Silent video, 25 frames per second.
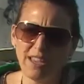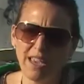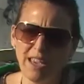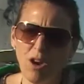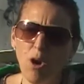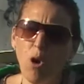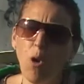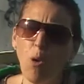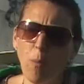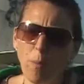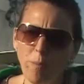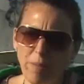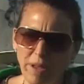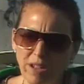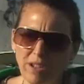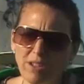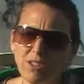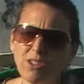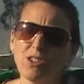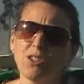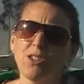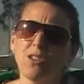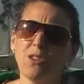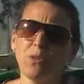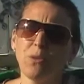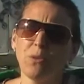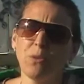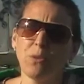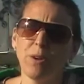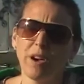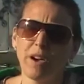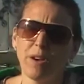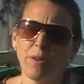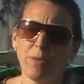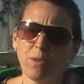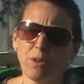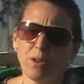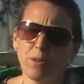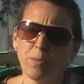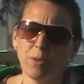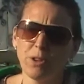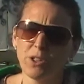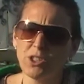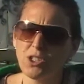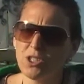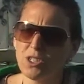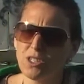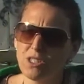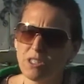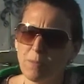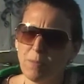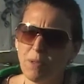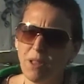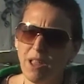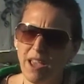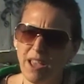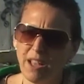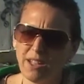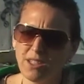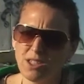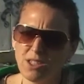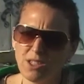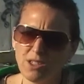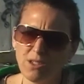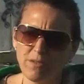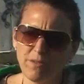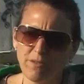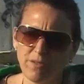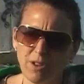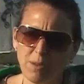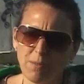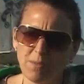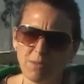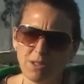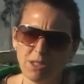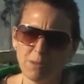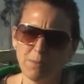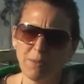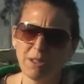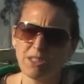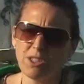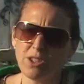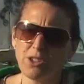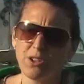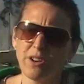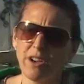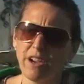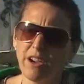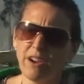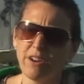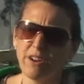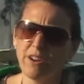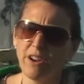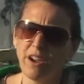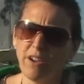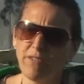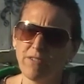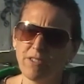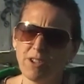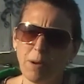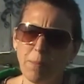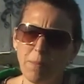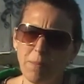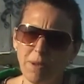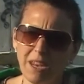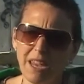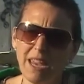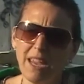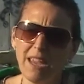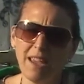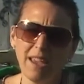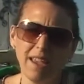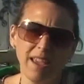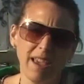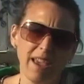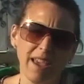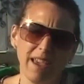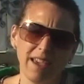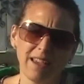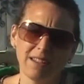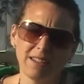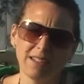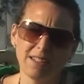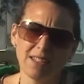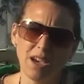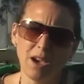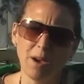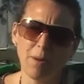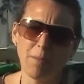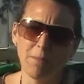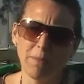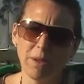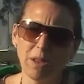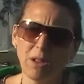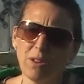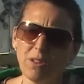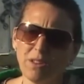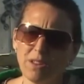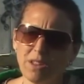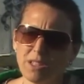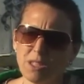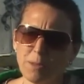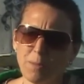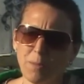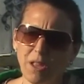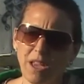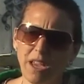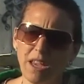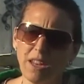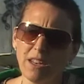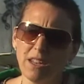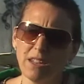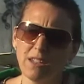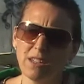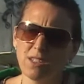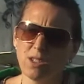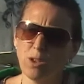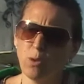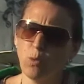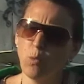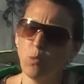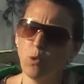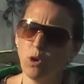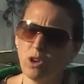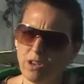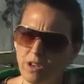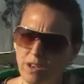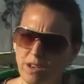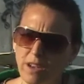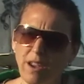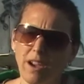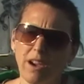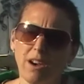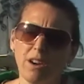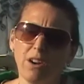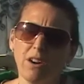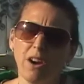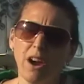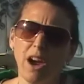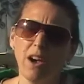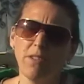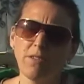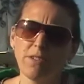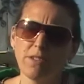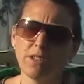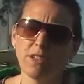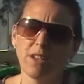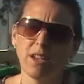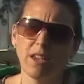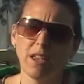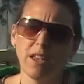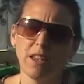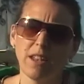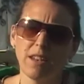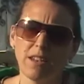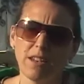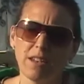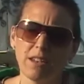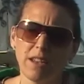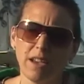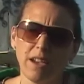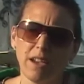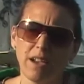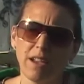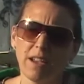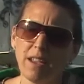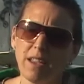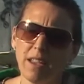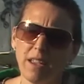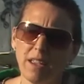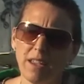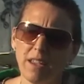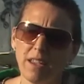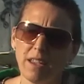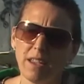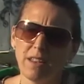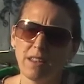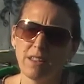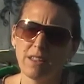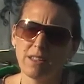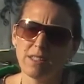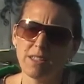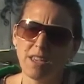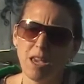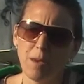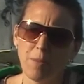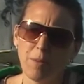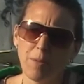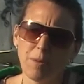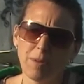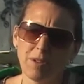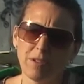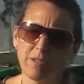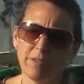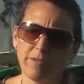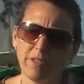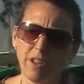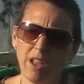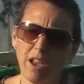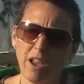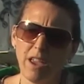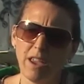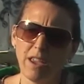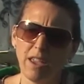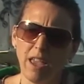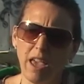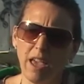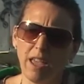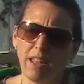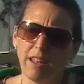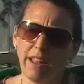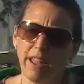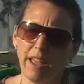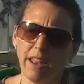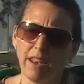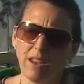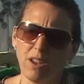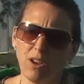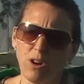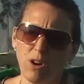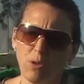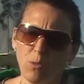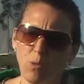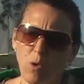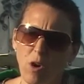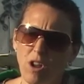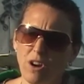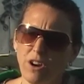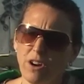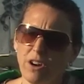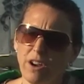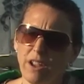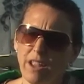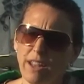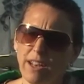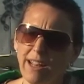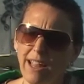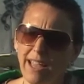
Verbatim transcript: a home-built. You would purchase the plans from the Spencer Aircraft Company and build this plane. It is a wooden aircraft, and it is capable of flying and landing on water and